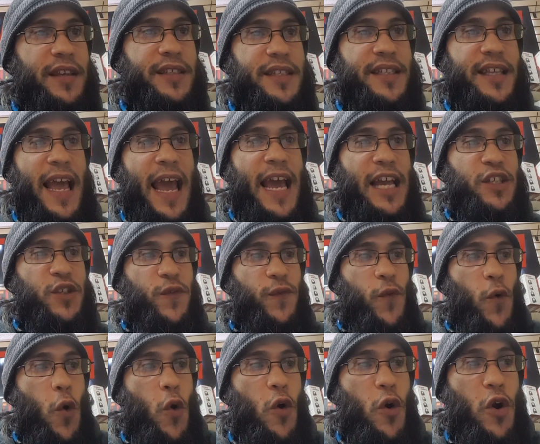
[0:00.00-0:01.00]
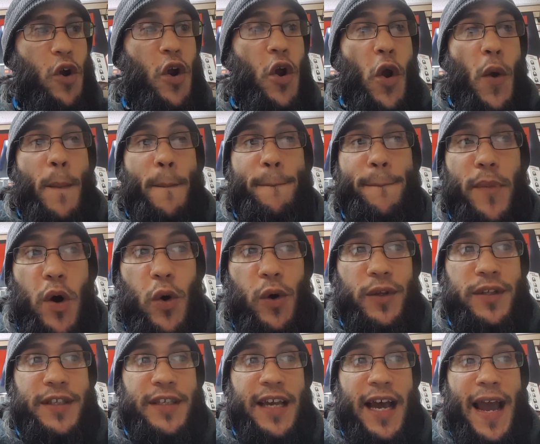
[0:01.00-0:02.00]
stands for
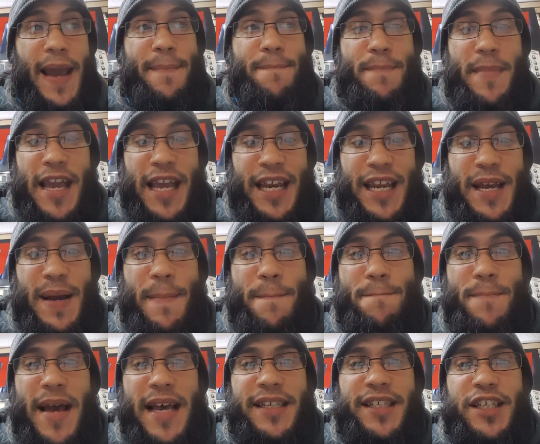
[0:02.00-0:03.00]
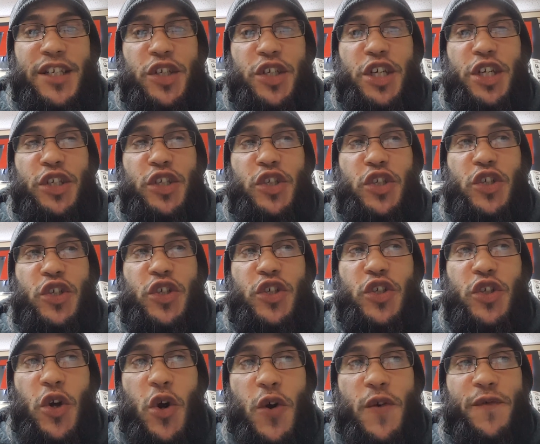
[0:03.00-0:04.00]
Multimedia Messaging
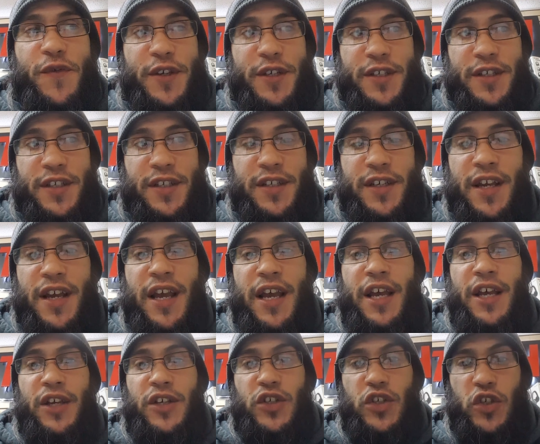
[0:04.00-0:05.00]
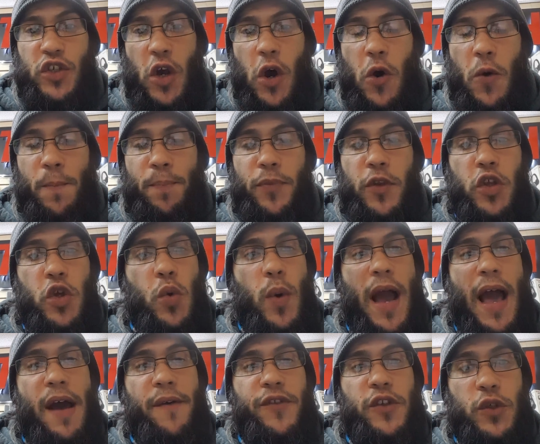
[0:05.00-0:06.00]
Service. So you
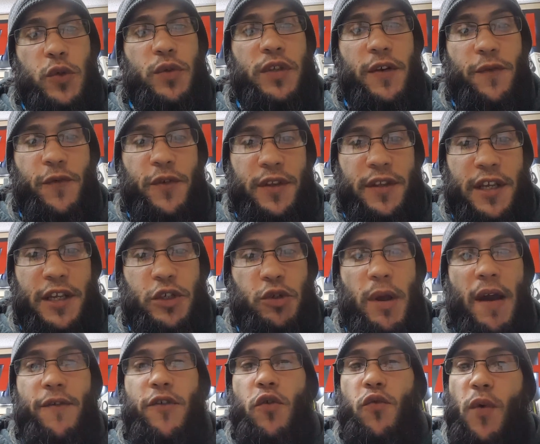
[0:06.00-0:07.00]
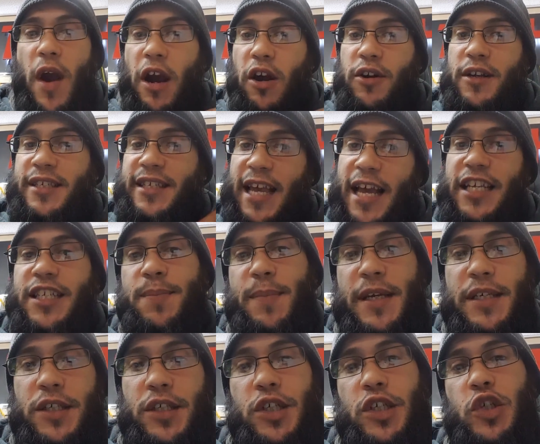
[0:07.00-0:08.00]
have two different things. You have your regular text
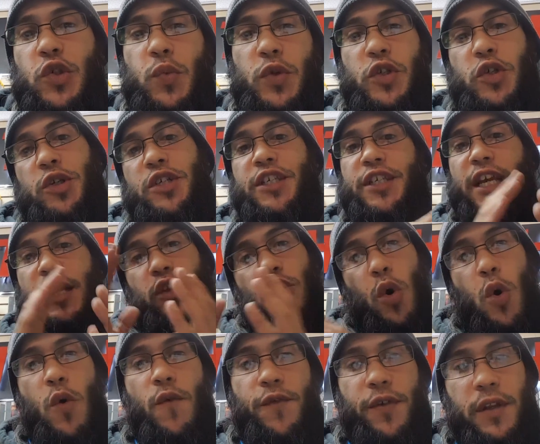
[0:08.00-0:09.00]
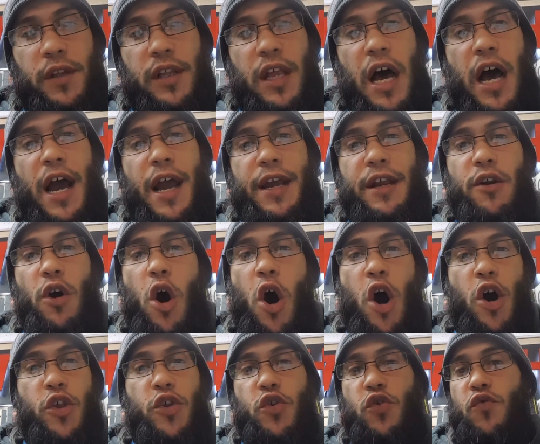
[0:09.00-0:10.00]
messages, which are sent over the line
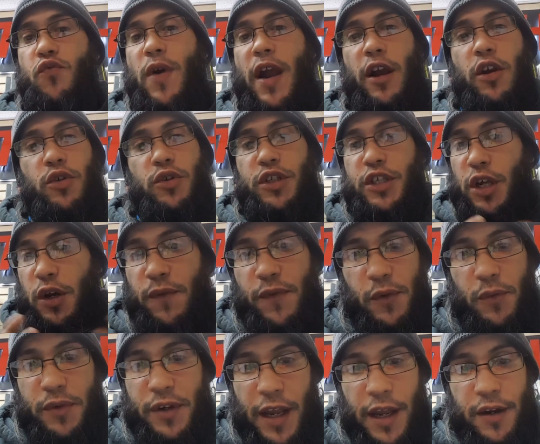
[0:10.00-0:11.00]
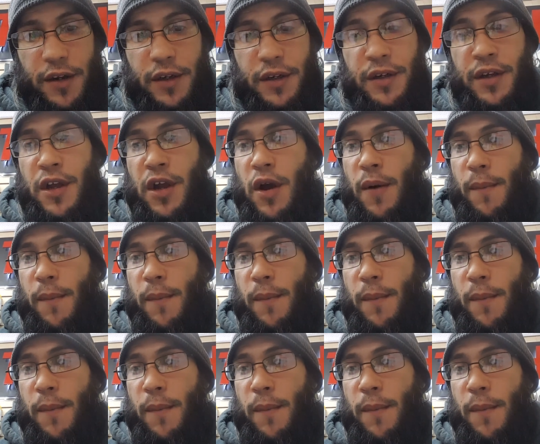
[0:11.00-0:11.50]
on your regular cell phone data